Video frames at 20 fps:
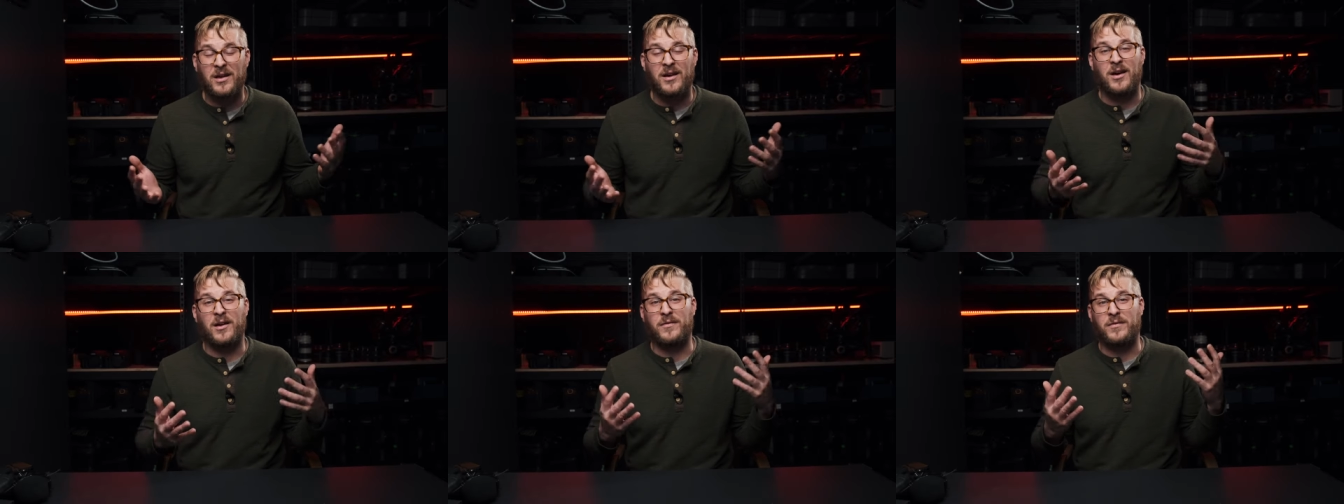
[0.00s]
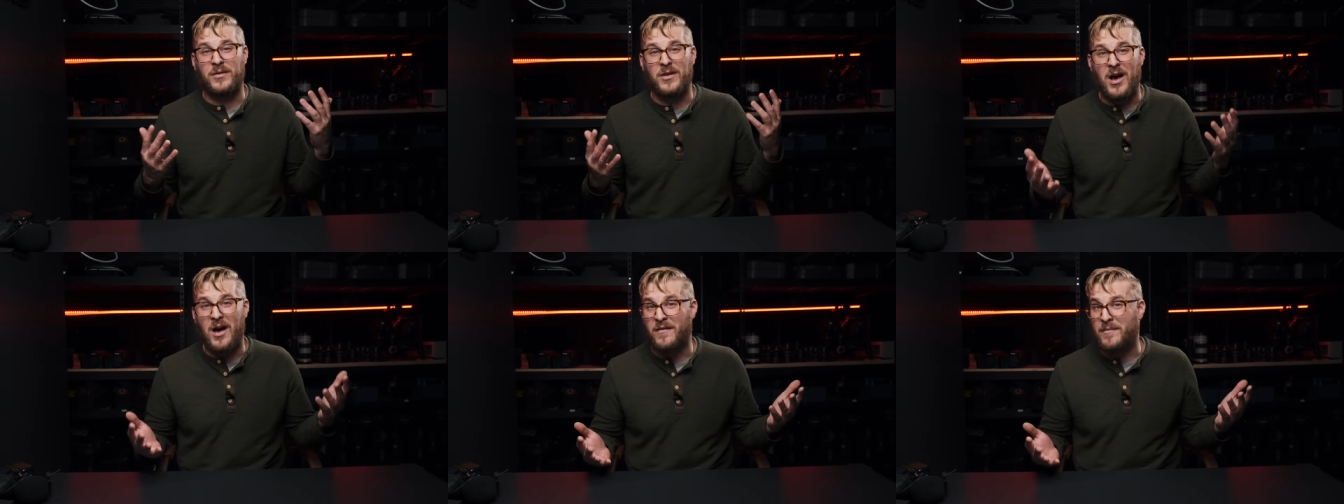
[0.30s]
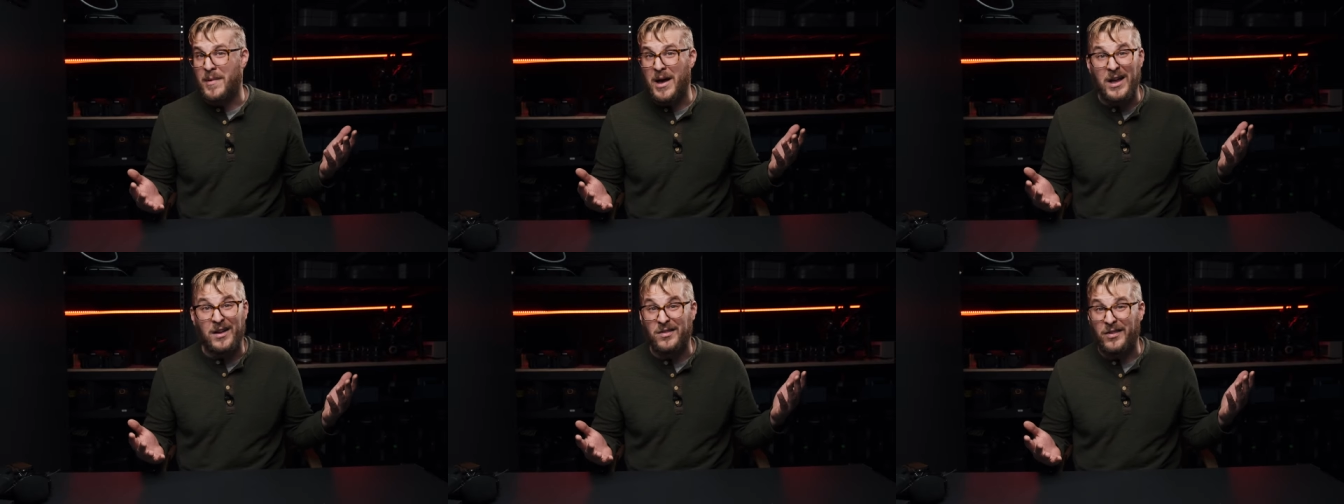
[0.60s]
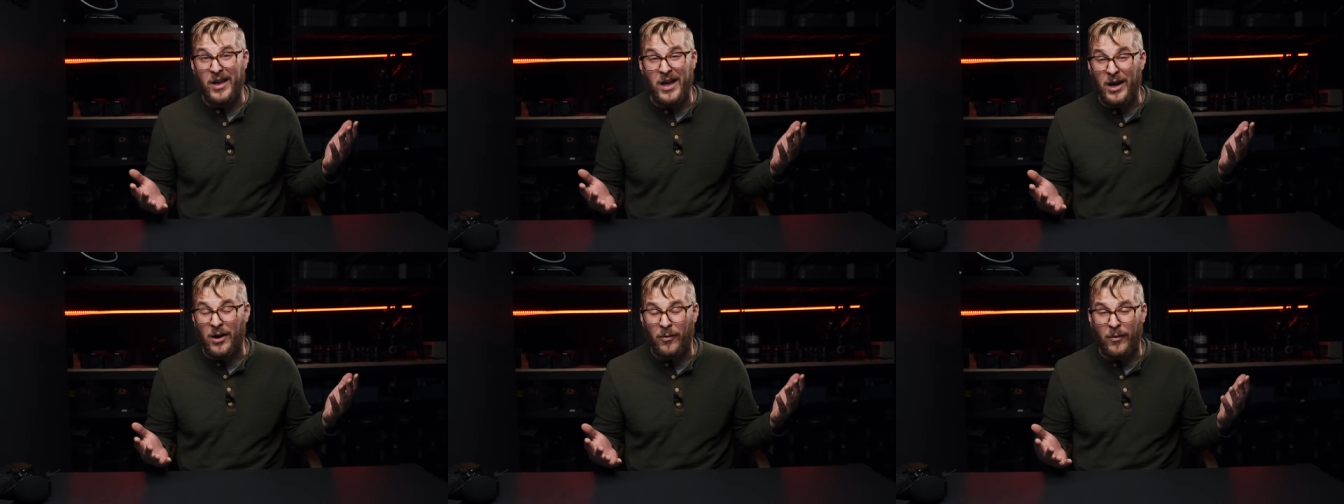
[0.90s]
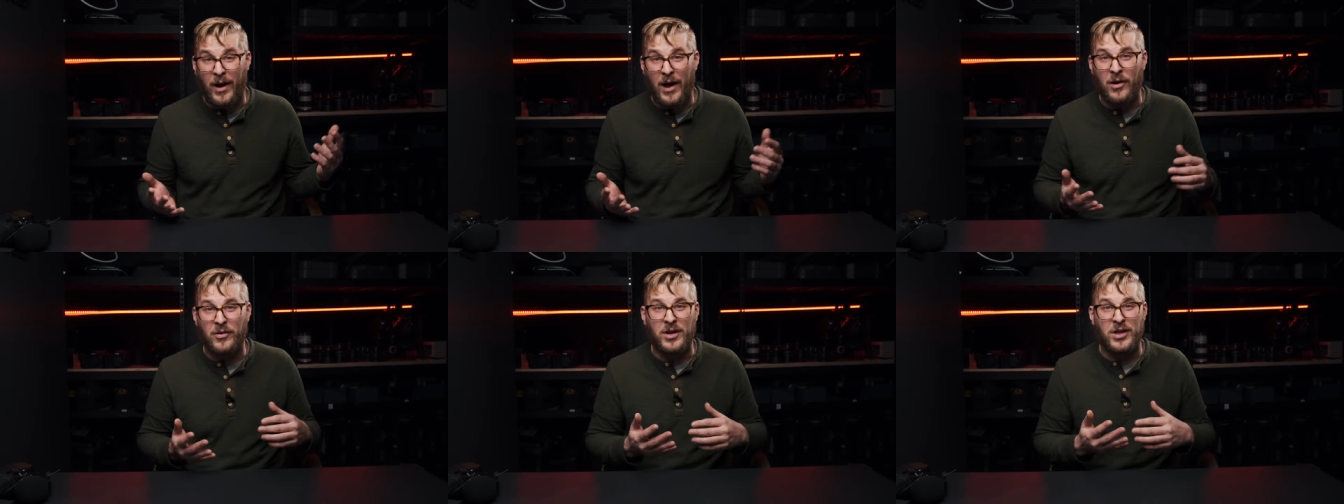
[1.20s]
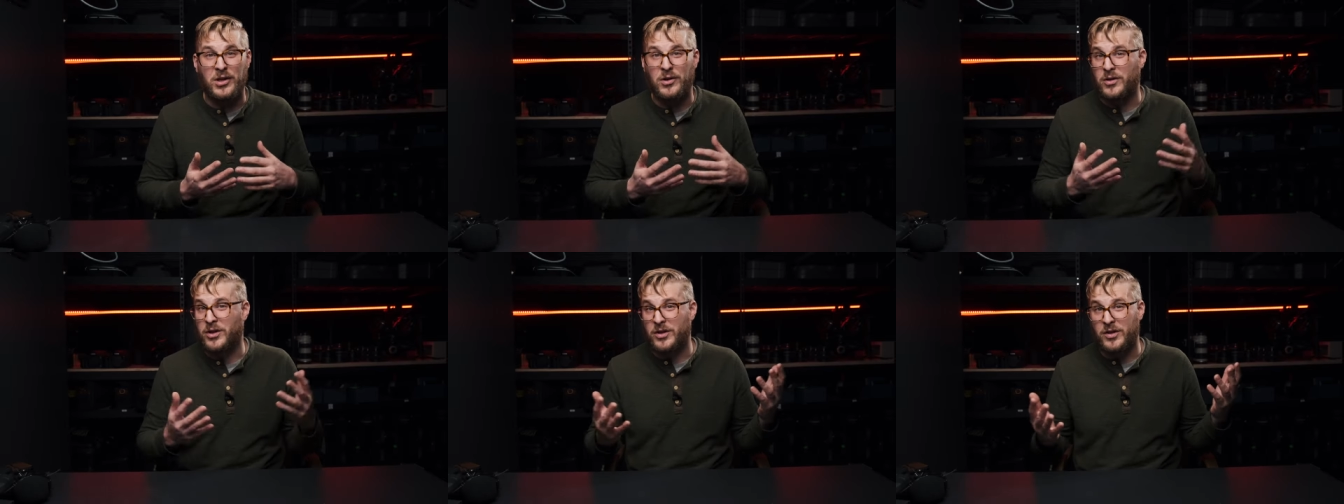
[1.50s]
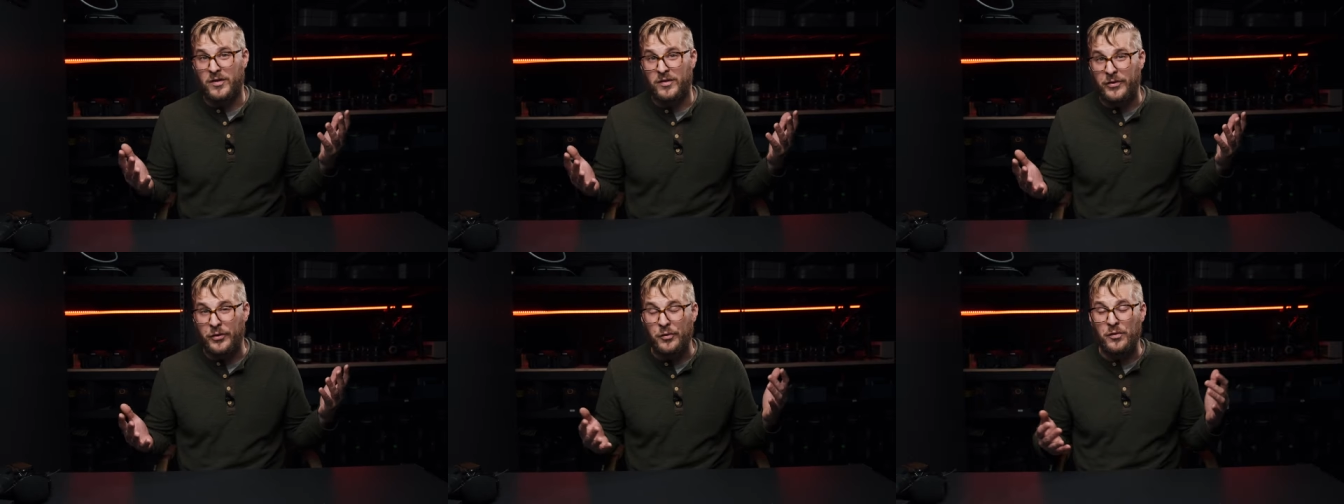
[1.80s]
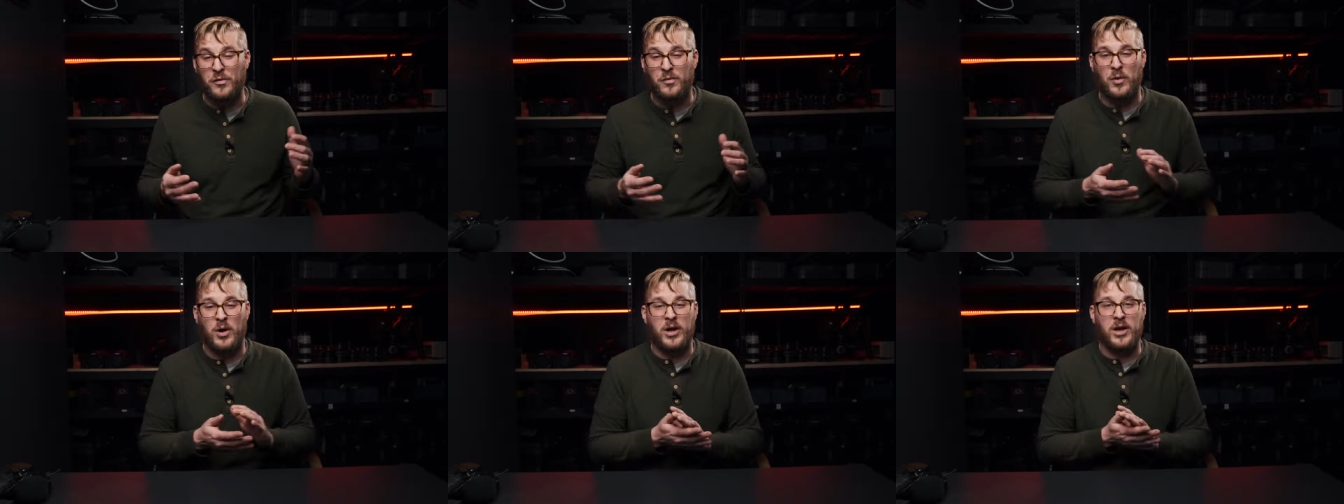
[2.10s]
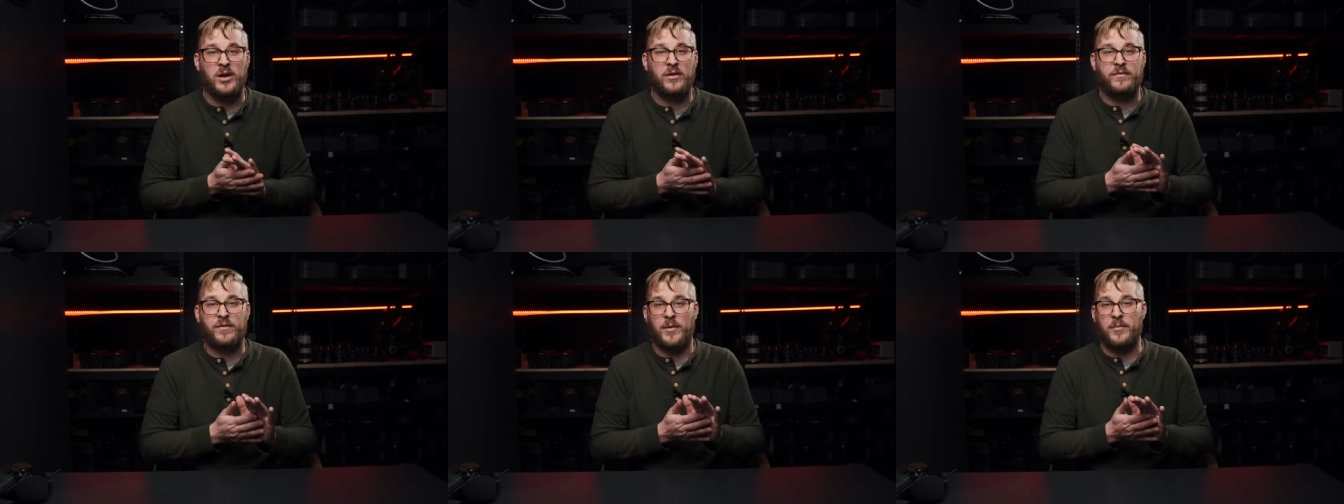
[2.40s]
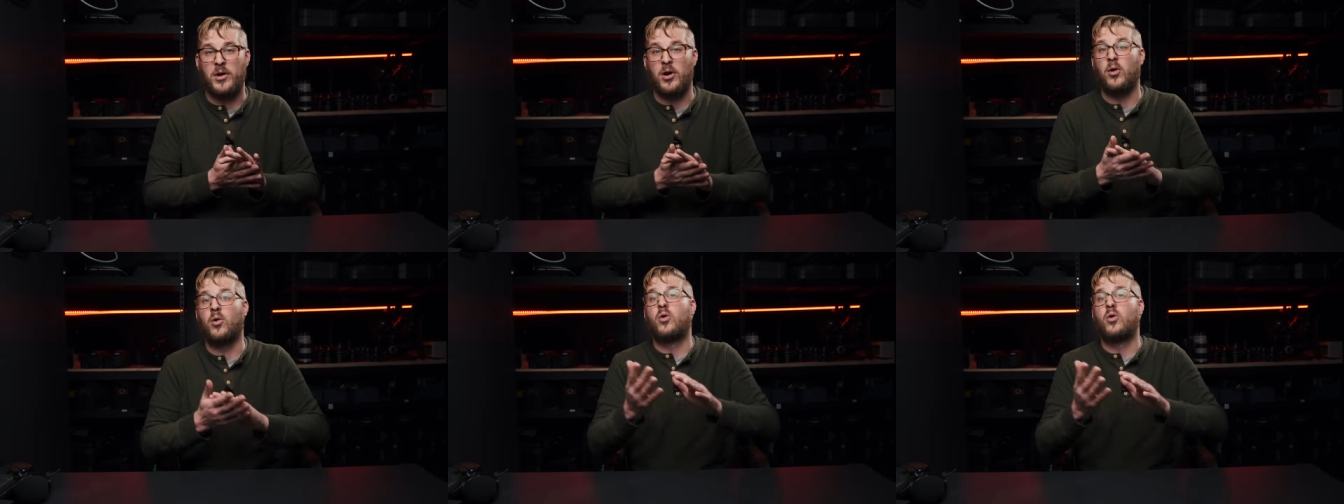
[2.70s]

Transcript: of lav mics laying around and you can just use one from your